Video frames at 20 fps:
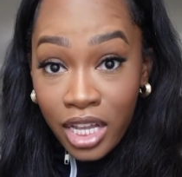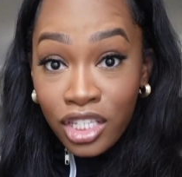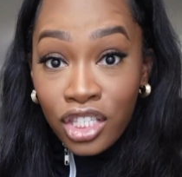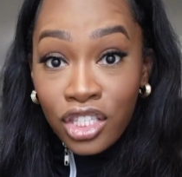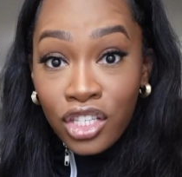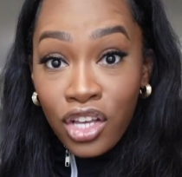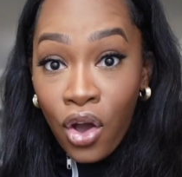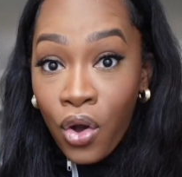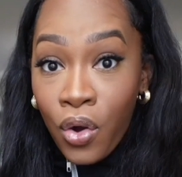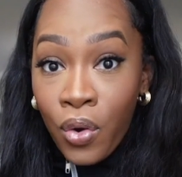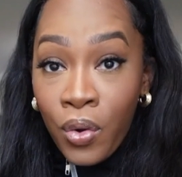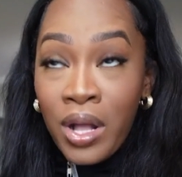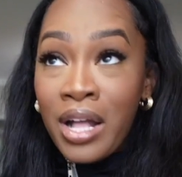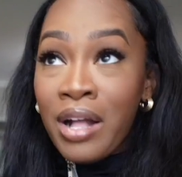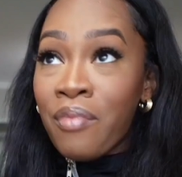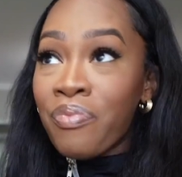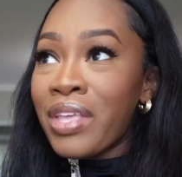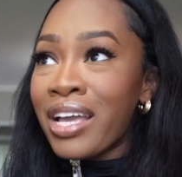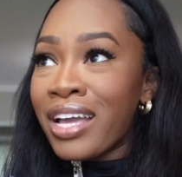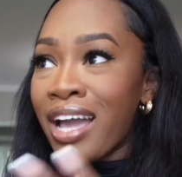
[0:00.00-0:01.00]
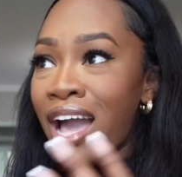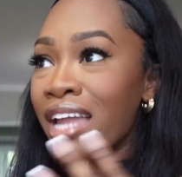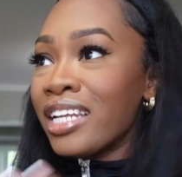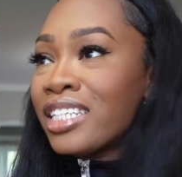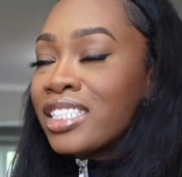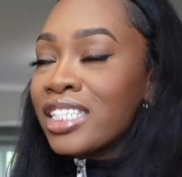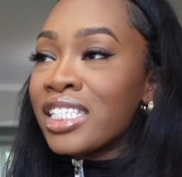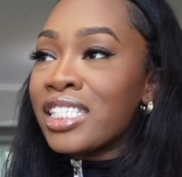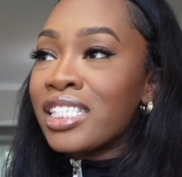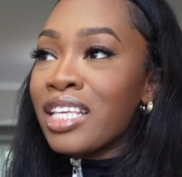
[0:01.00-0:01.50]
So it kind of
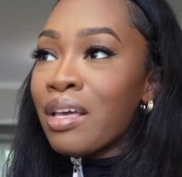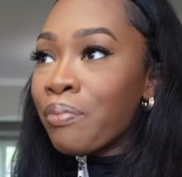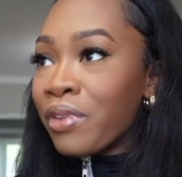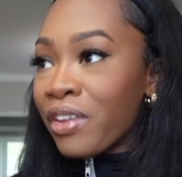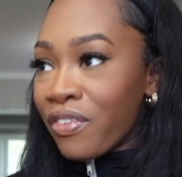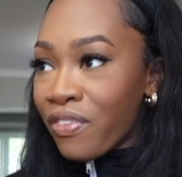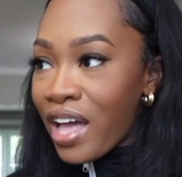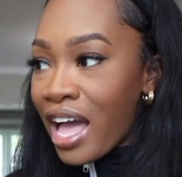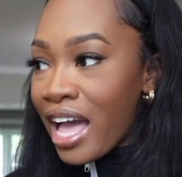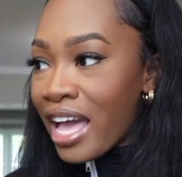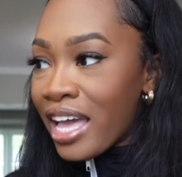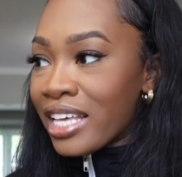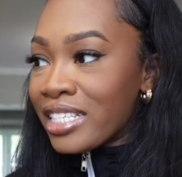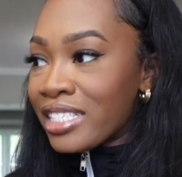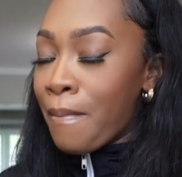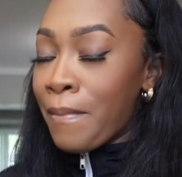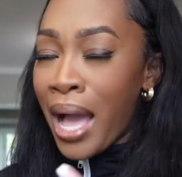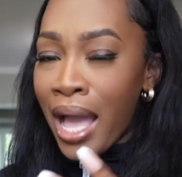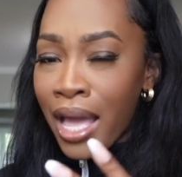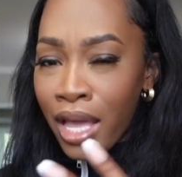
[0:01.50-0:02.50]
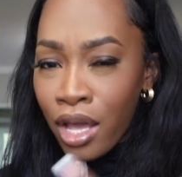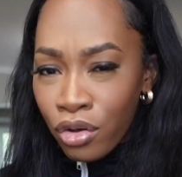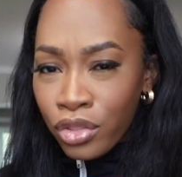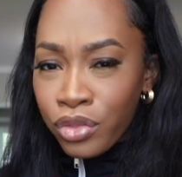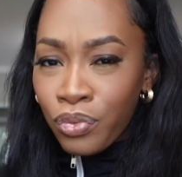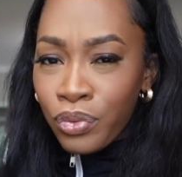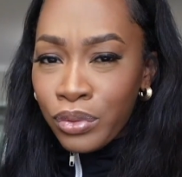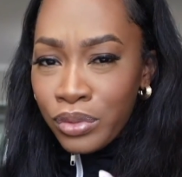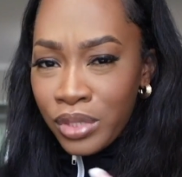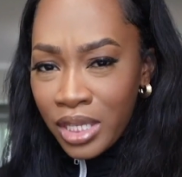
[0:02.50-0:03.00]
just simplifies my health
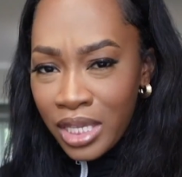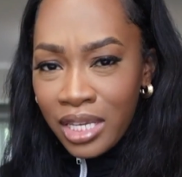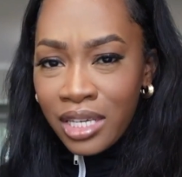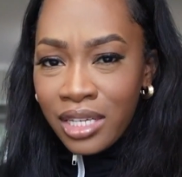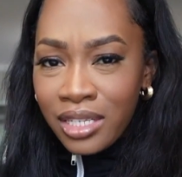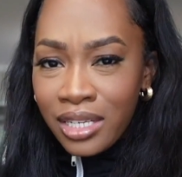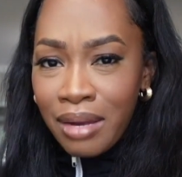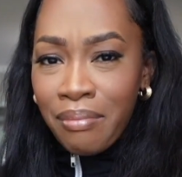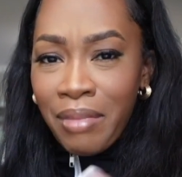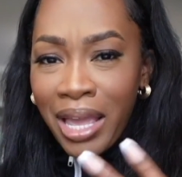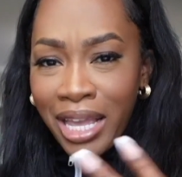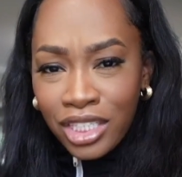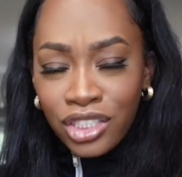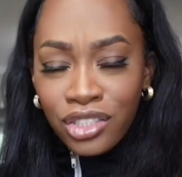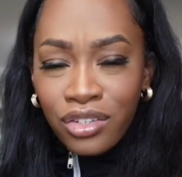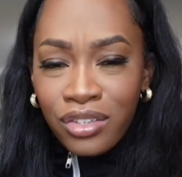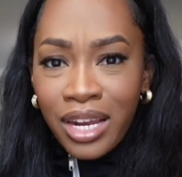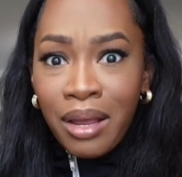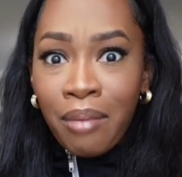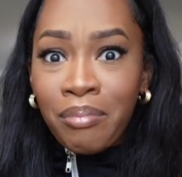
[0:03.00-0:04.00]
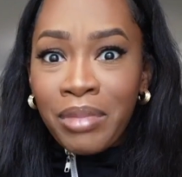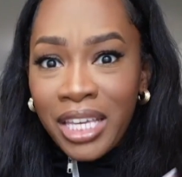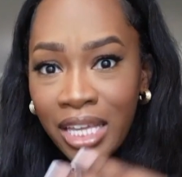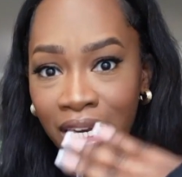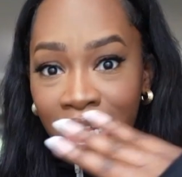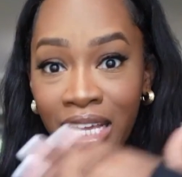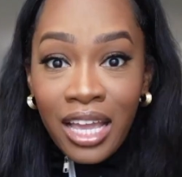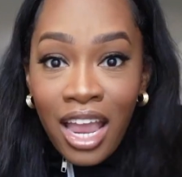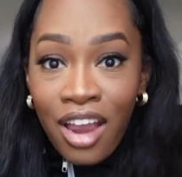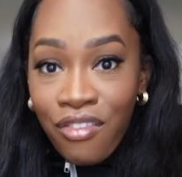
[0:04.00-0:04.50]
routine and making sure that I'm
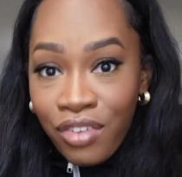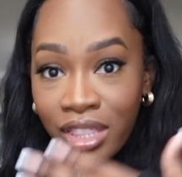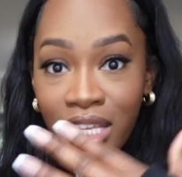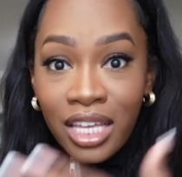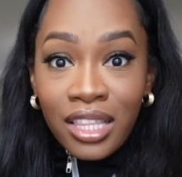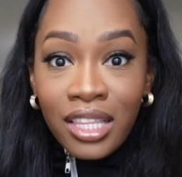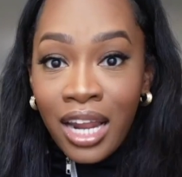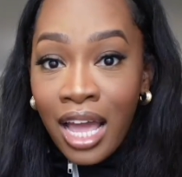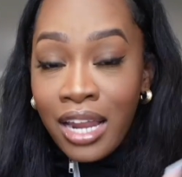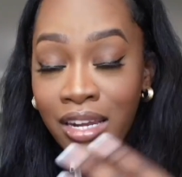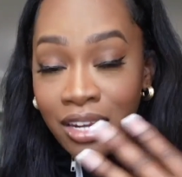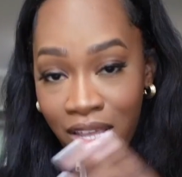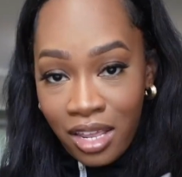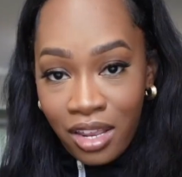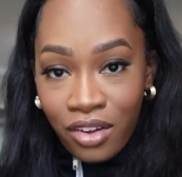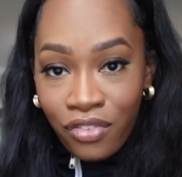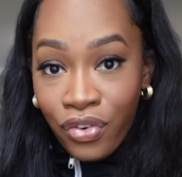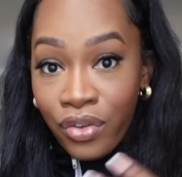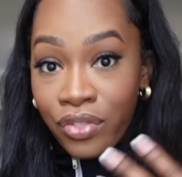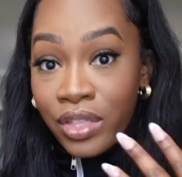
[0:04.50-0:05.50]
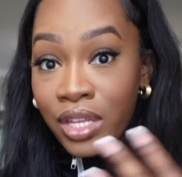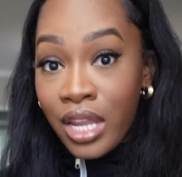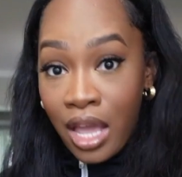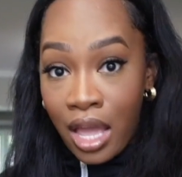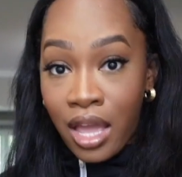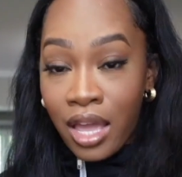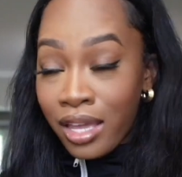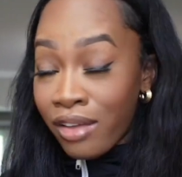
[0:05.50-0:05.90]
getting everything that I need for the day.